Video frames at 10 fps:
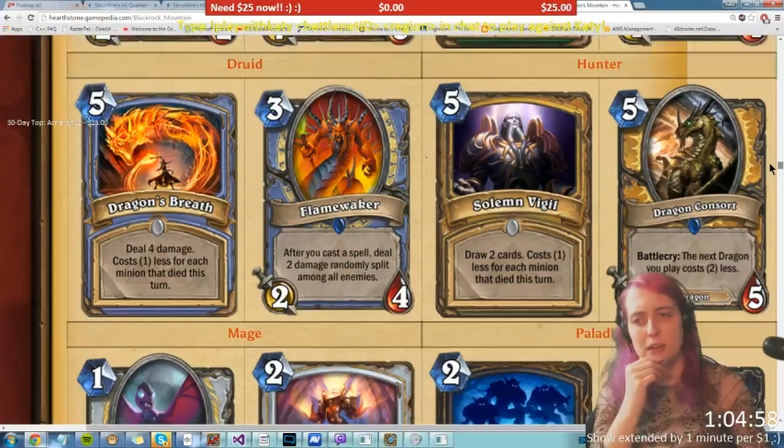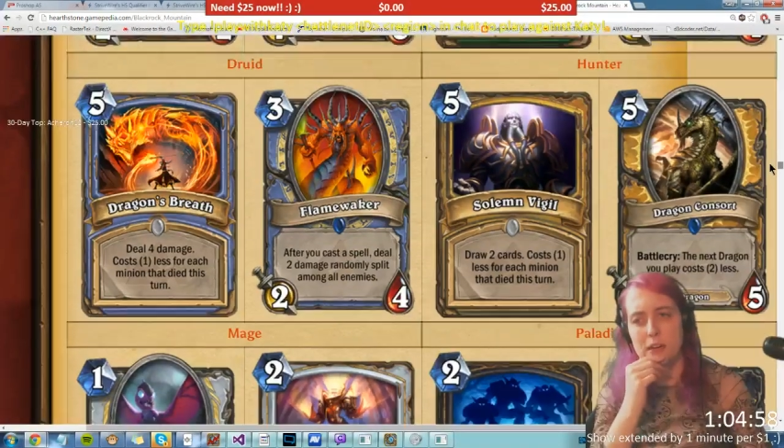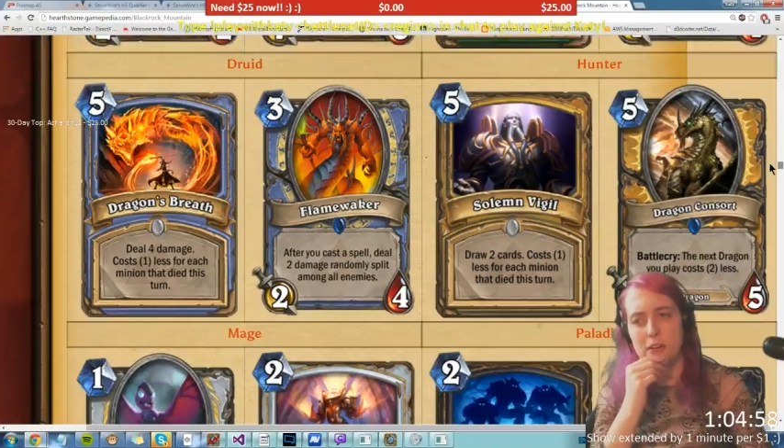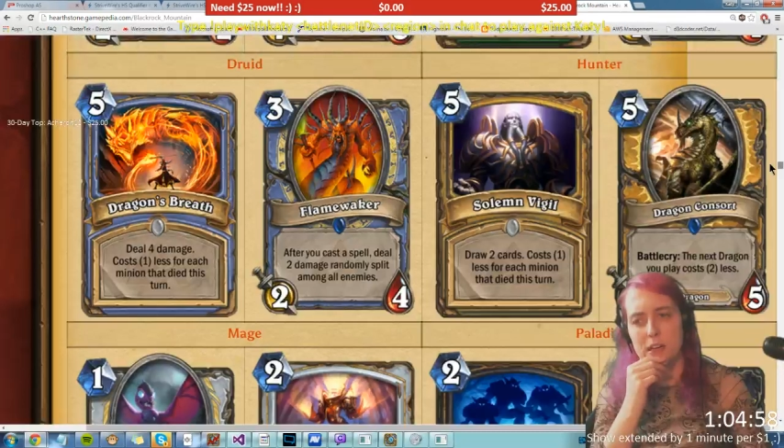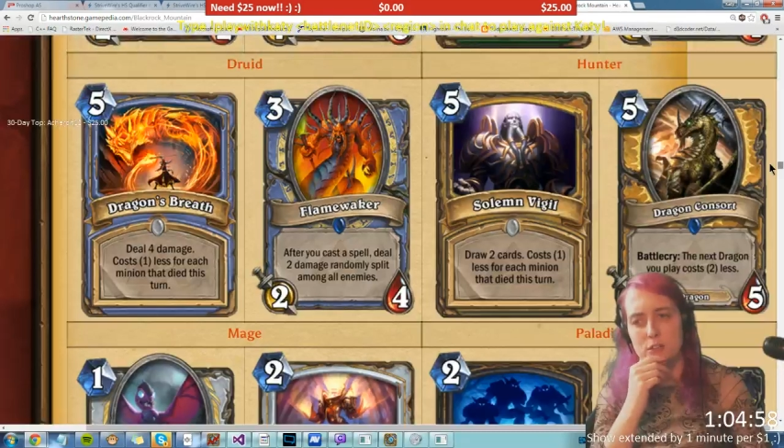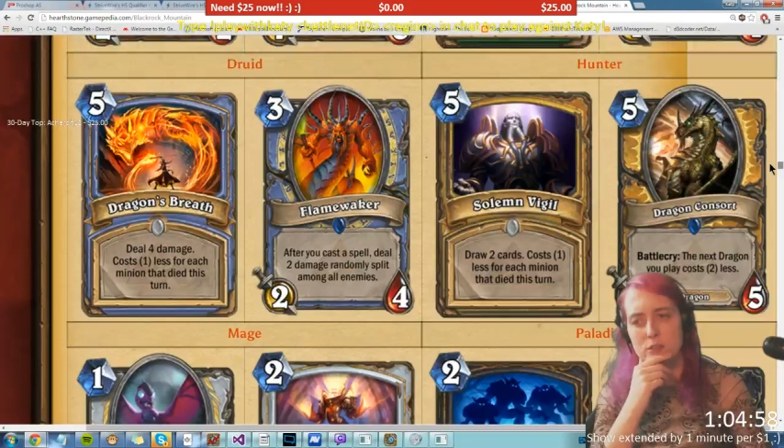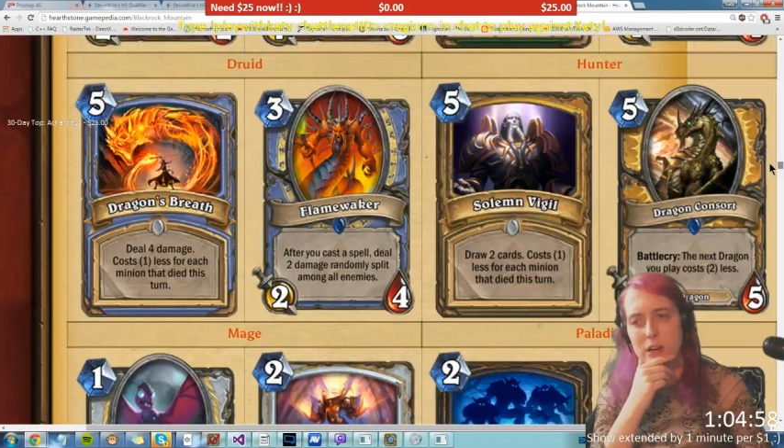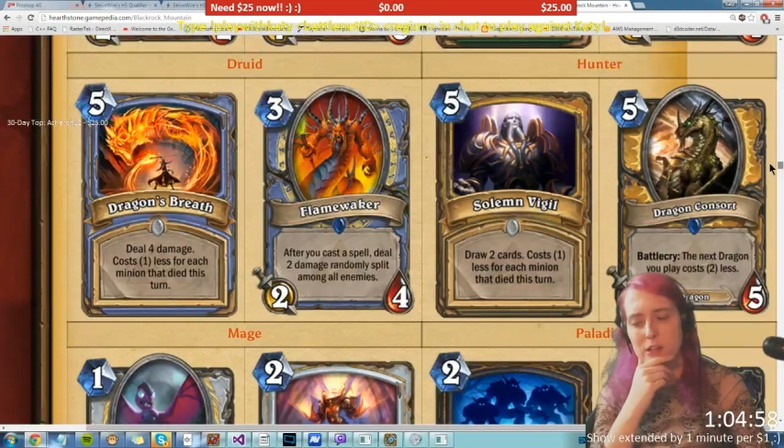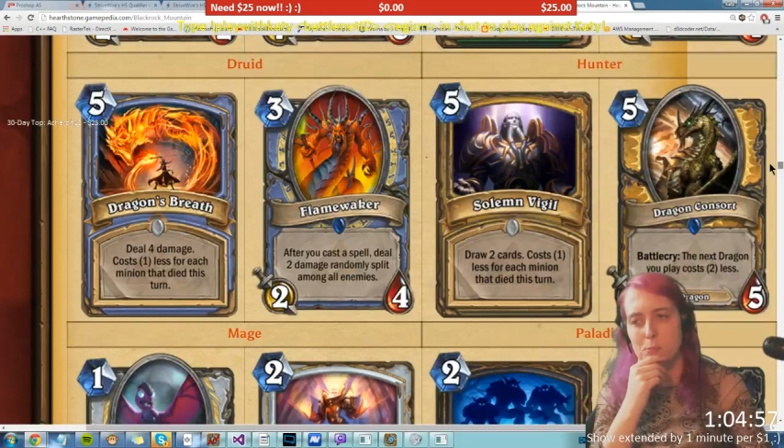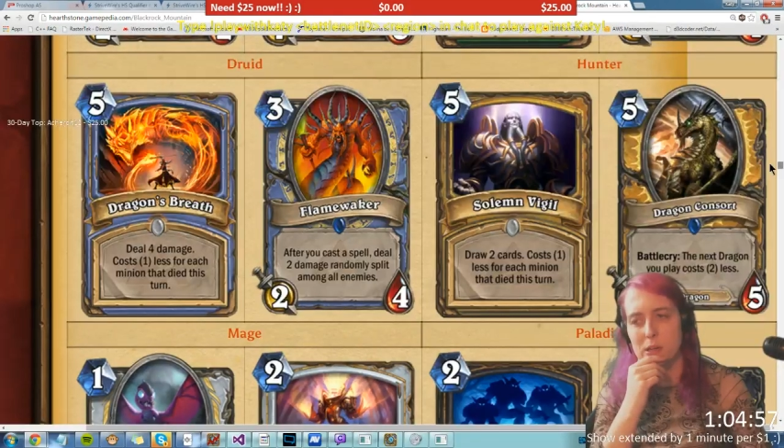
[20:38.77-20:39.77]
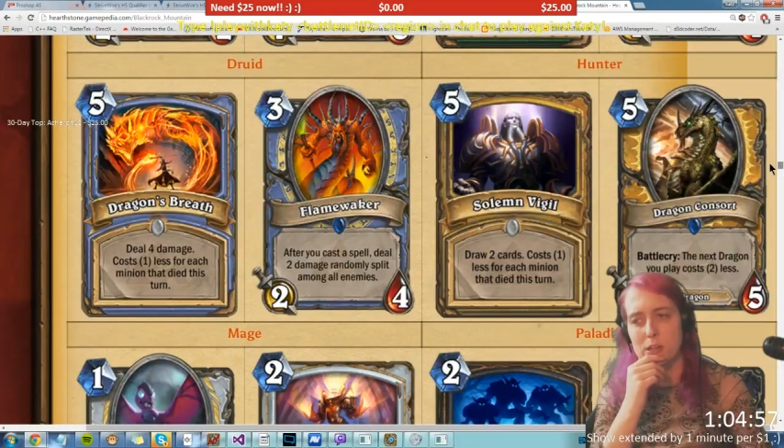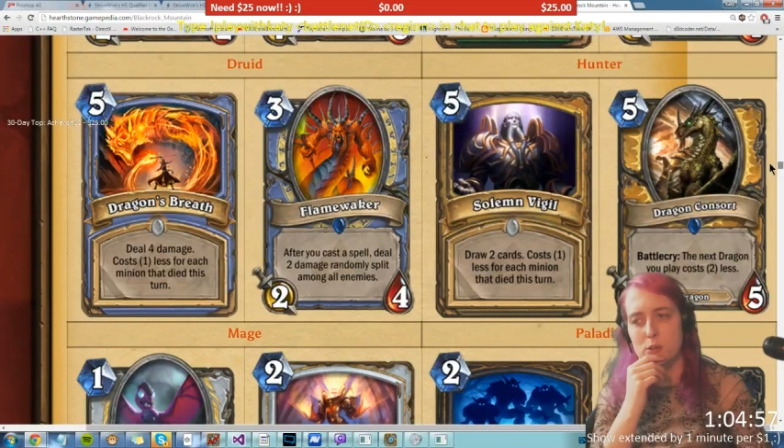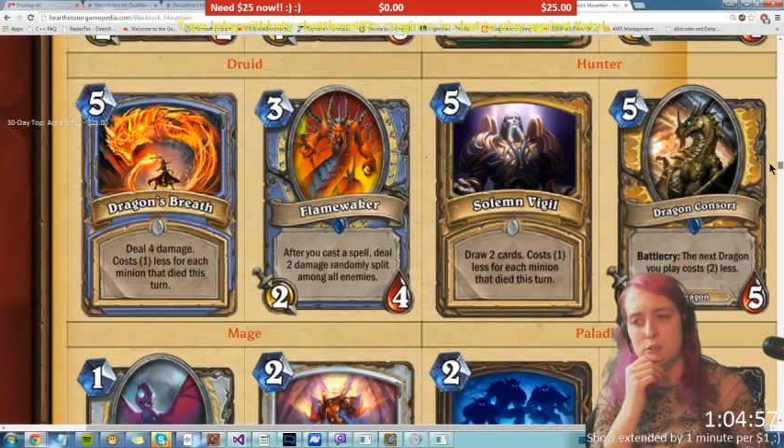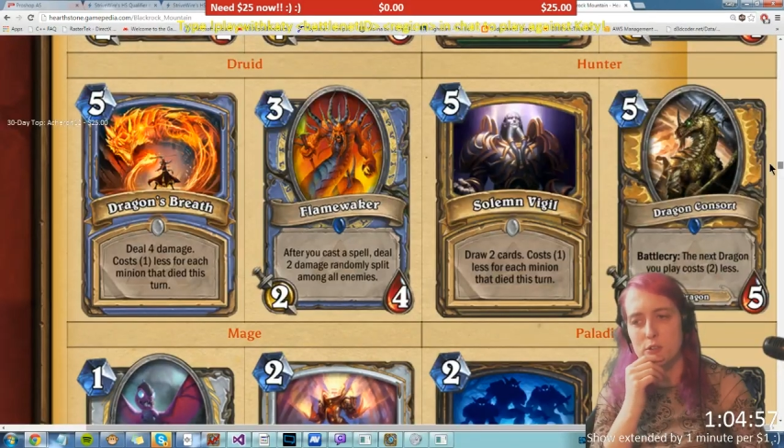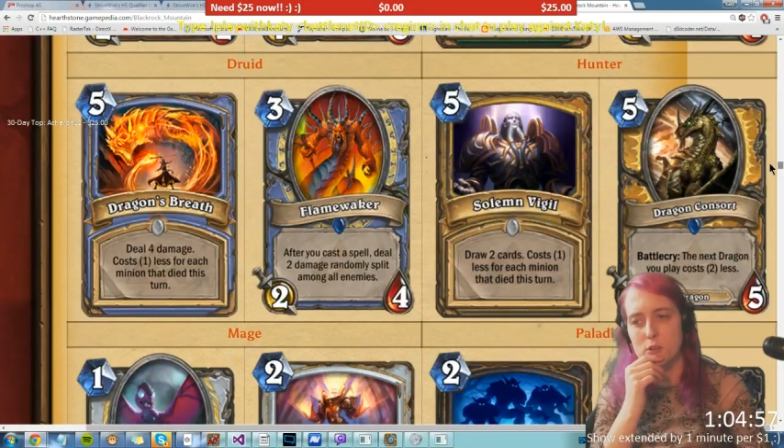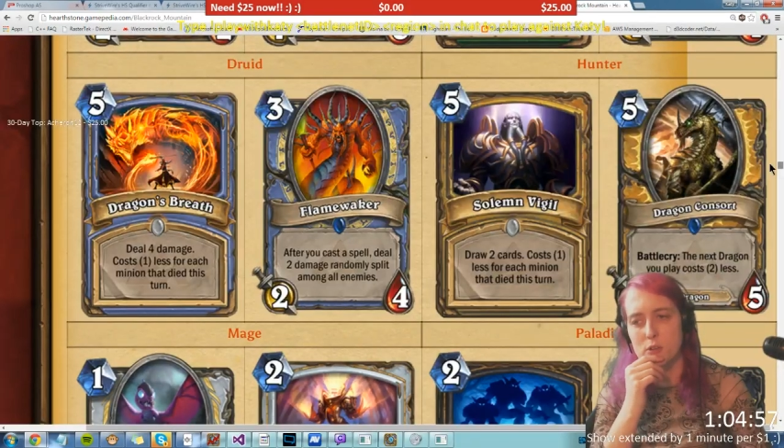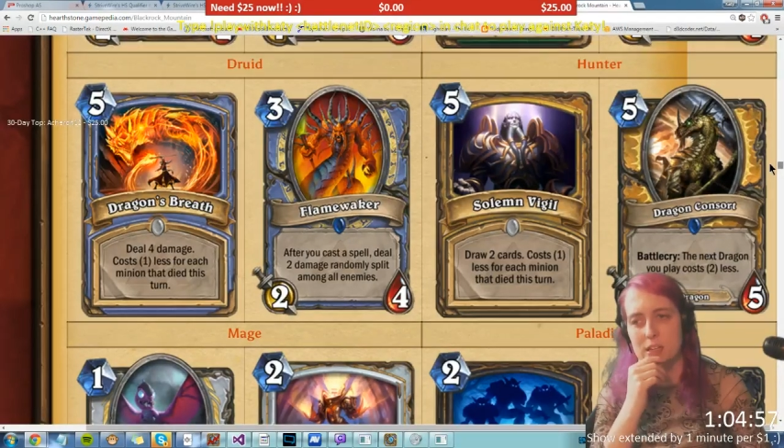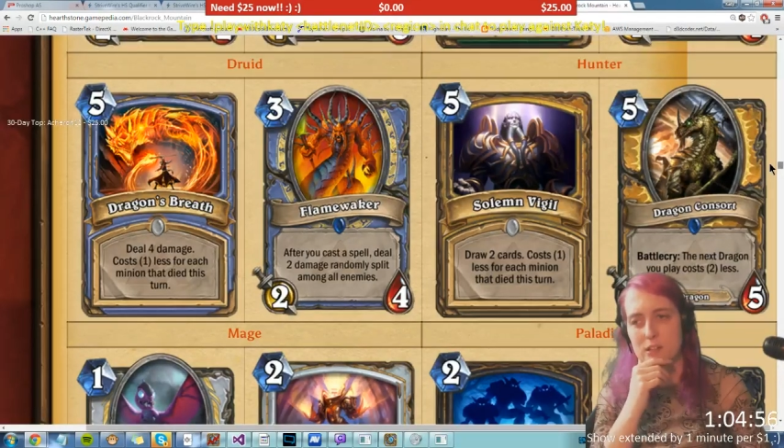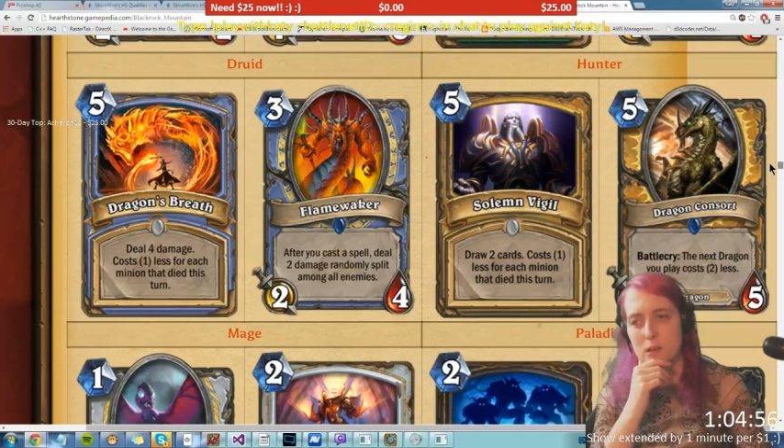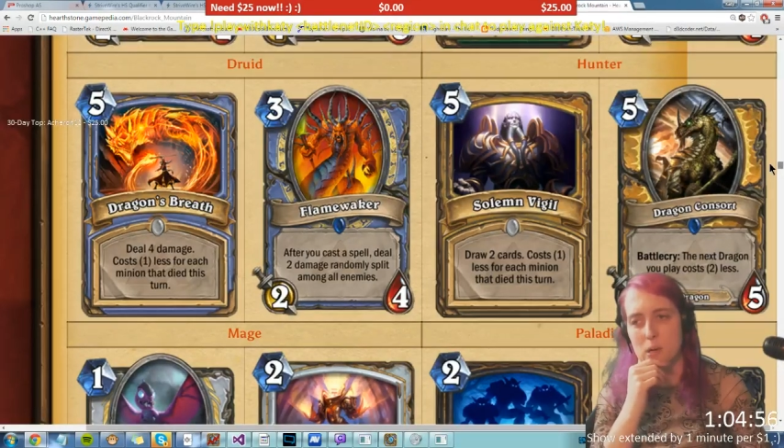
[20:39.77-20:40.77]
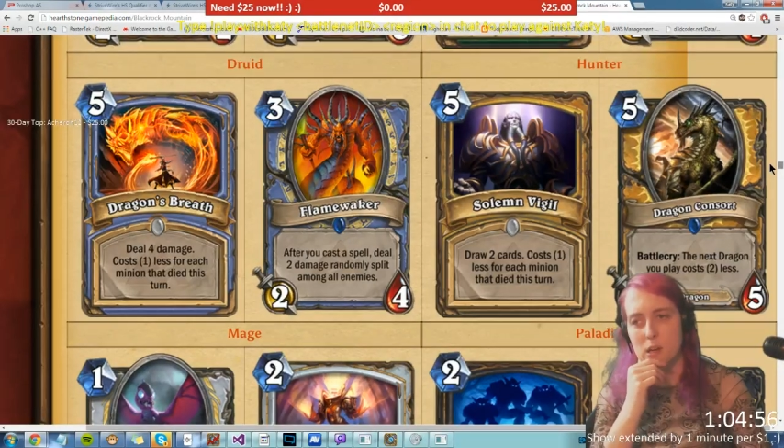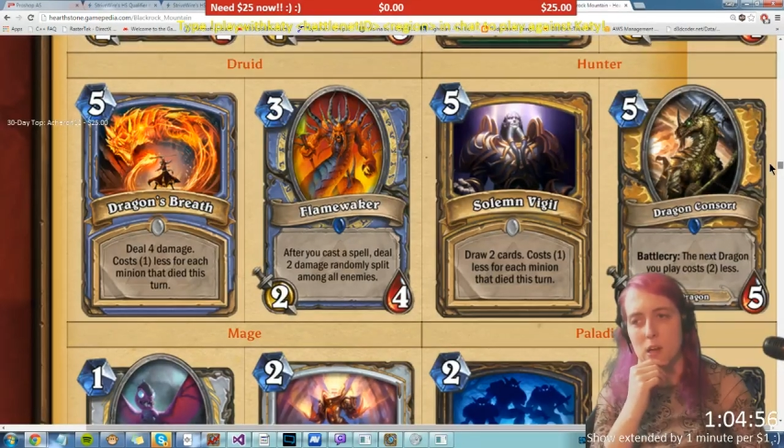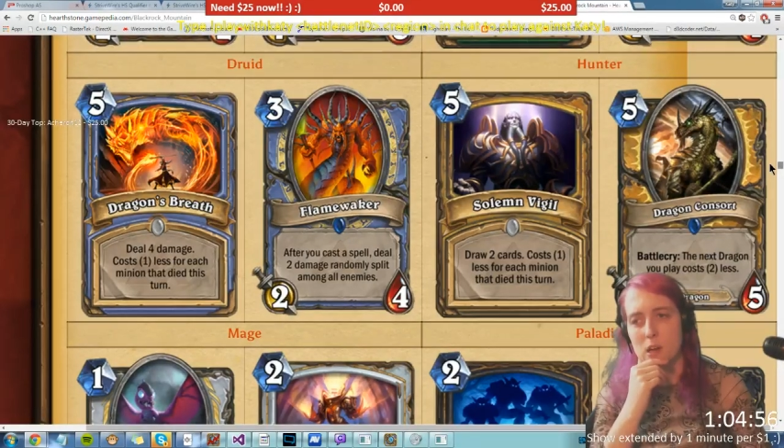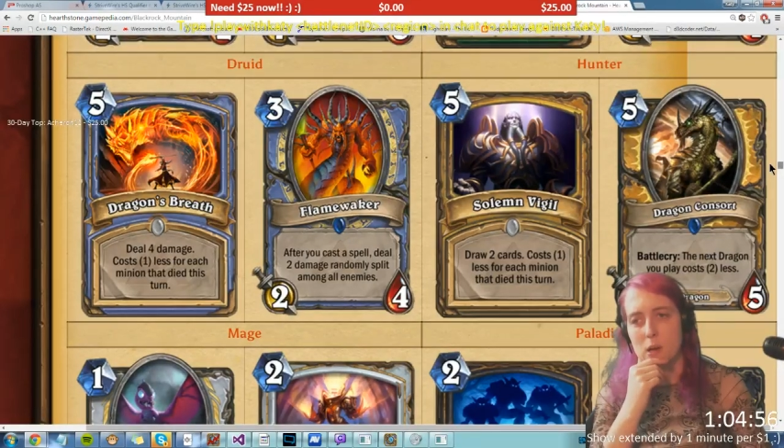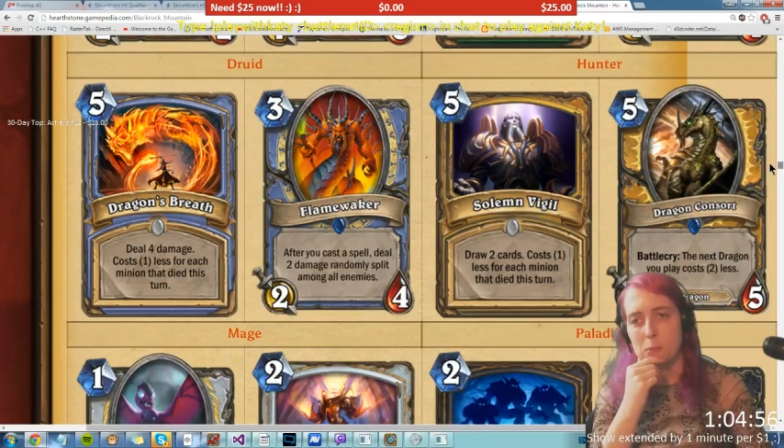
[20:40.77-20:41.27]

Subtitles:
the next dragon you play costs 2 less,